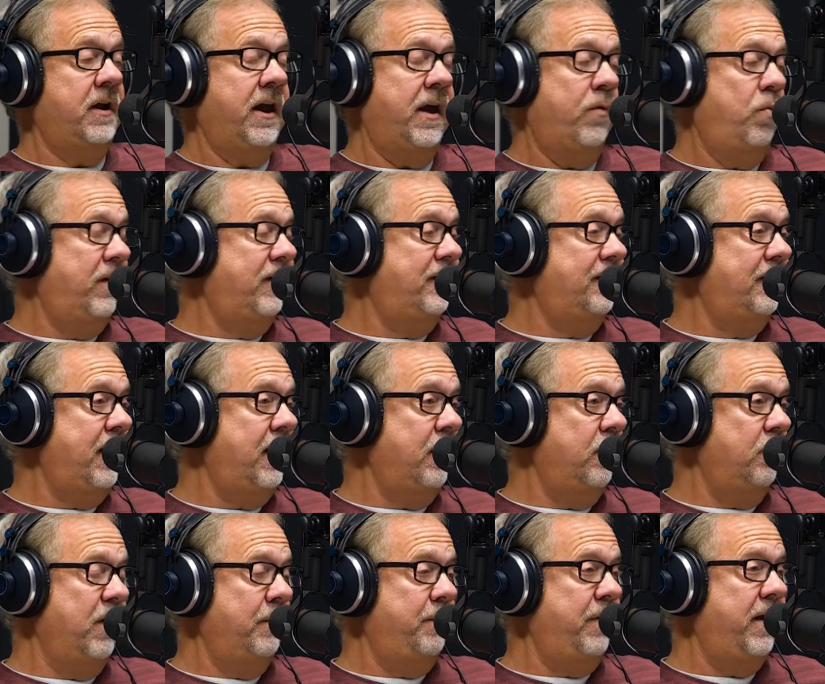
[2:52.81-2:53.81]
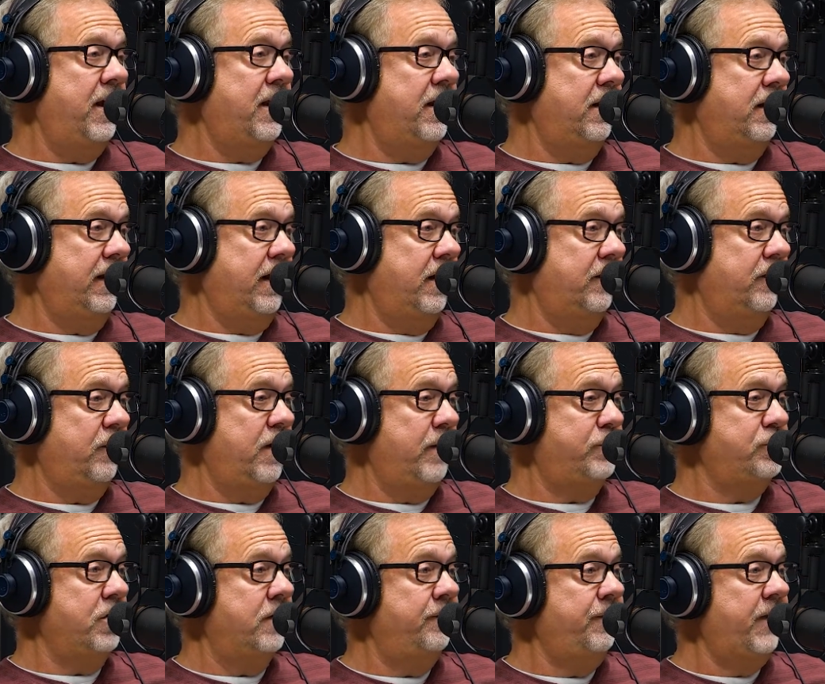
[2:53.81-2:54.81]
and we see it repeatedly in
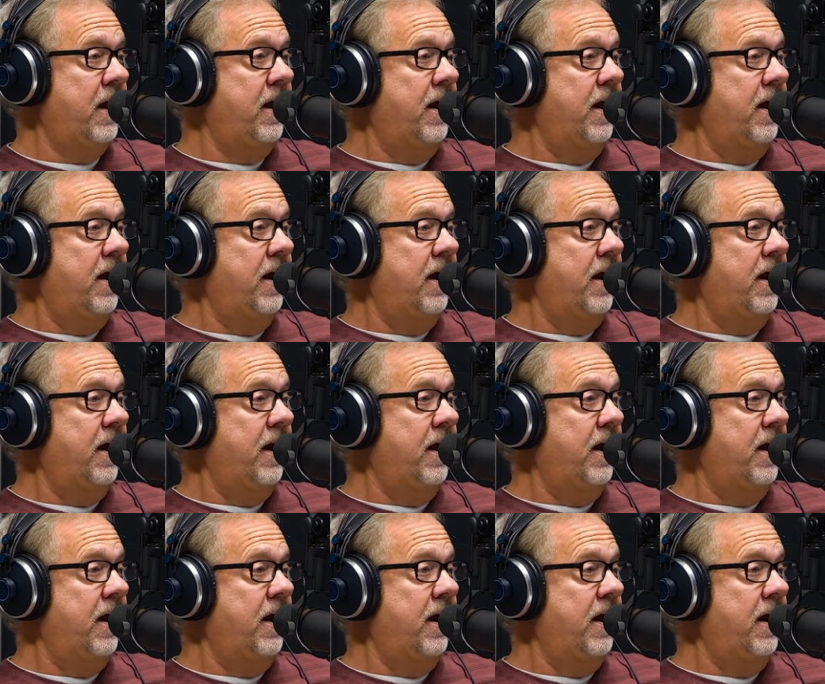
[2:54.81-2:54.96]
Scripture,